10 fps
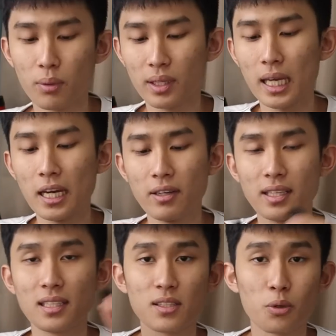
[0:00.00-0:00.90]
I will
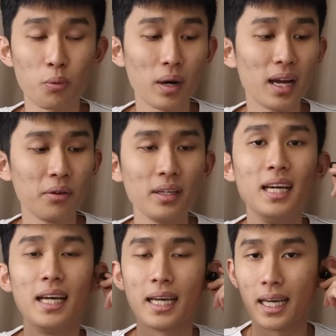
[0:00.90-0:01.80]
carry this around
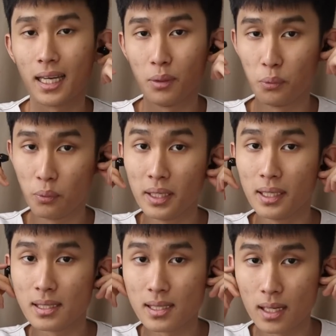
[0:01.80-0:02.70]
and
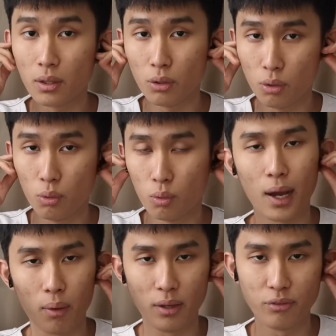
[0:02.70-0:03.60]
really tell you
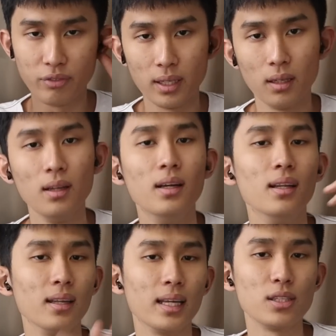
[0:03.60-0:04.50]
how I feel
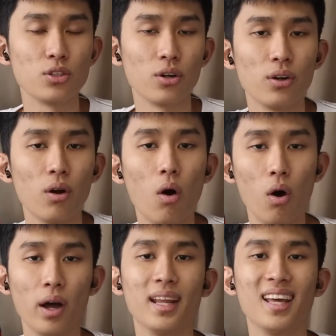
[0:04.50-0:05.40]
later
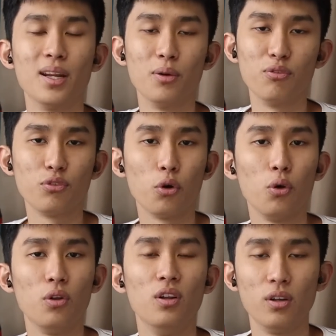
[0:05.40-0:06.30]
on in a
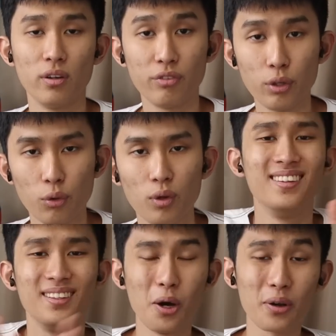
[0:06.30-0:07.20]
full review.
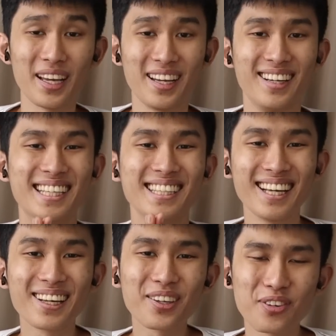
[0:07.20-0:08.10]
Okay,
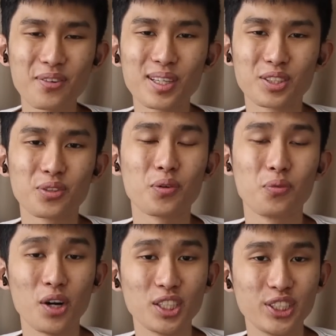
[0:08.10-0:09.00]
thank you very much
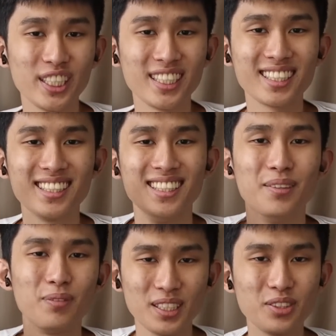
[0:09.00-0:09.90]
for watching.
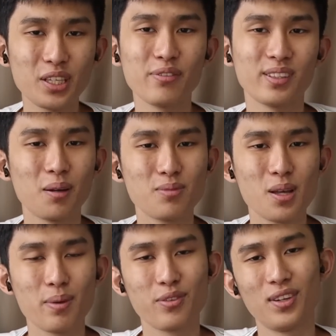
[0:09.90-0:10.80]
Please do give it a
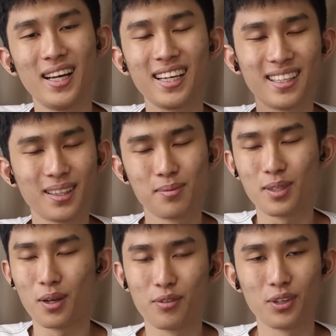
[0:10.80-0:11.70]
thumbs up if you like it,
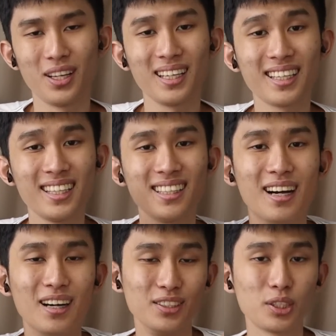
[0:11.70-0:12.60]
thumbs down if you don't like it.
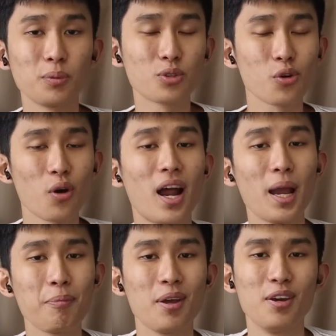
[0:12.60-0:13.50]

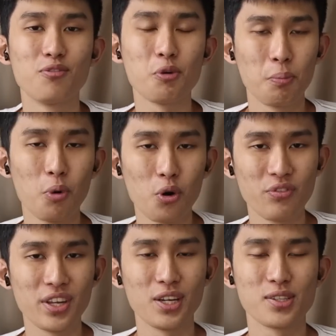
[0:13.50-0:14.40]
Subscribe for
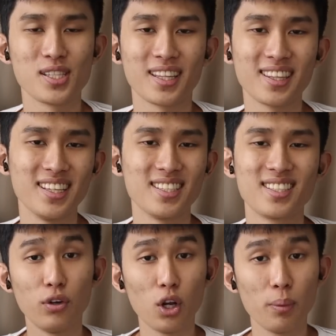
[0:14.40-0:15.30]
more videos like
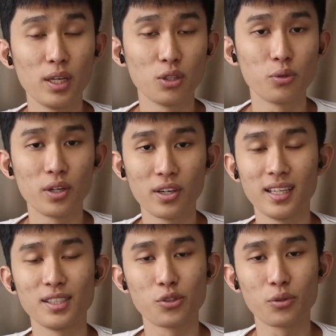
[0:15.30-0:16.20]
this. Follow me on Twitter
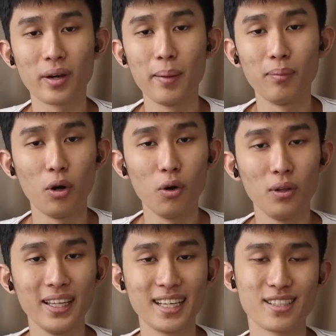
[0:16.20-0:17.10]
and Instagram.
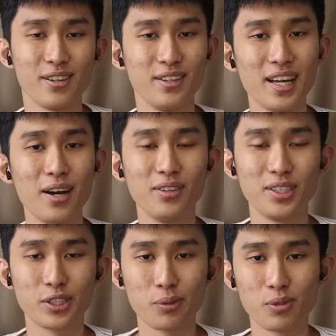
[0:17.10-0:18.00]
All links are down
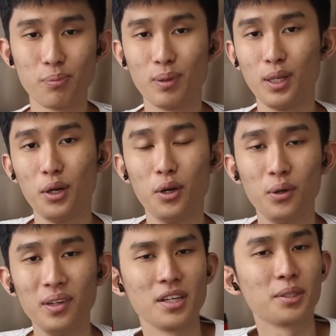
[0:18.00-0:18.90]
in the description
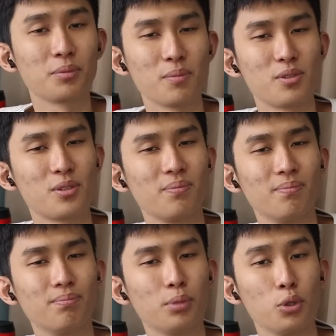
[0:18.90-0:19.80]
below. I sometimes
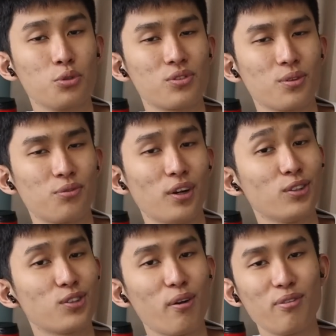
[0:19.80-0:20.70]
post
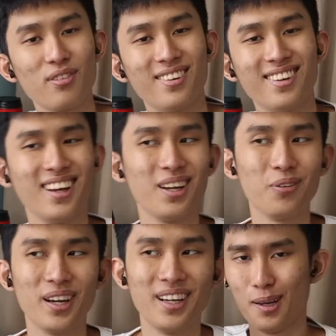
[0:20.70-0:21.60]
fun stuff.
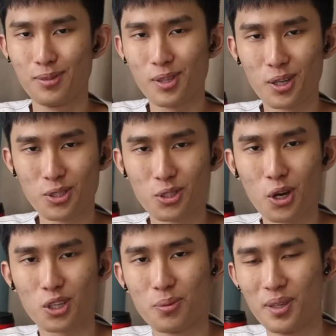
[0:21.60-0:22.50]
Anyway, I'm starting to
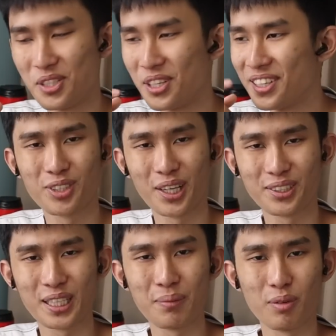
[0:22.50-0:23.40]
talk too much here,
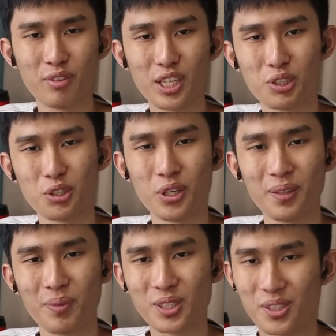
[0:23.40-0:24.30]
trying to keep the video
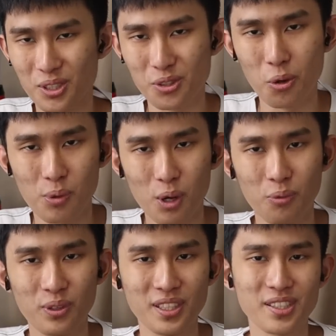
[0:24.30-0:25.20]
short because there's no
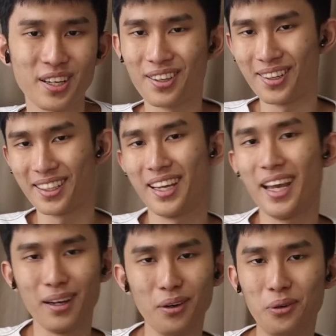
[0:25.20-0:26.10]
problem with this thing unlike the
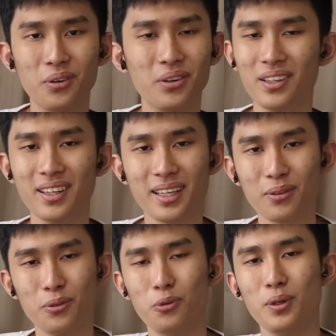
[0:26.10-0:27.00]
Halo or
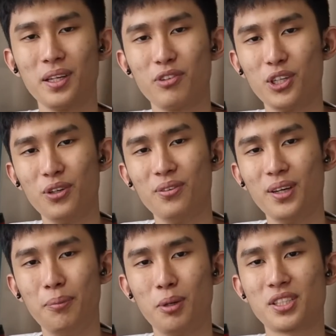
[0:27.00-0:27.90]
like whatever
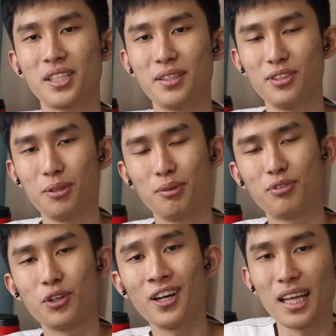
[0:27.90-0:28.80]
unboxing I've done
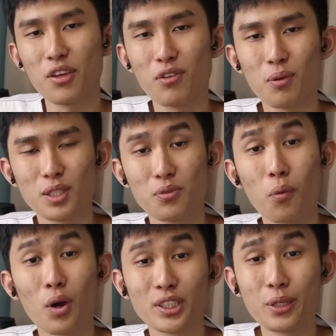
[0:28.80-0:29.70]
before. Thank you very much
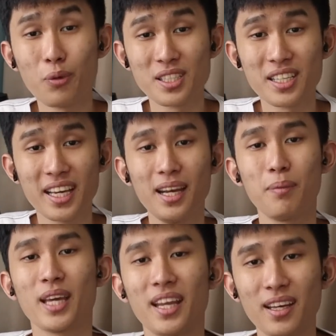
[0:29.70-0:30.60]
for watching once
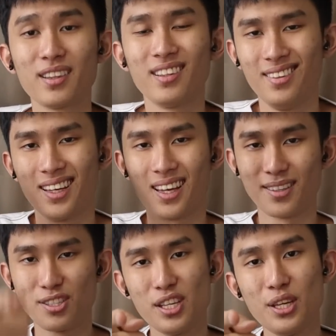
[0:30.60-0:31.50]
again. I'm Kenneth
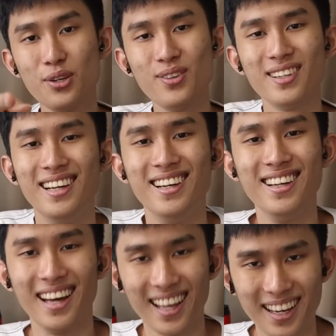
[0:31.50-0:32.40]
and I'll see you
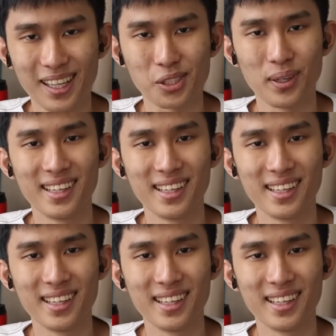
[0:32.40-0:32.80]
in the next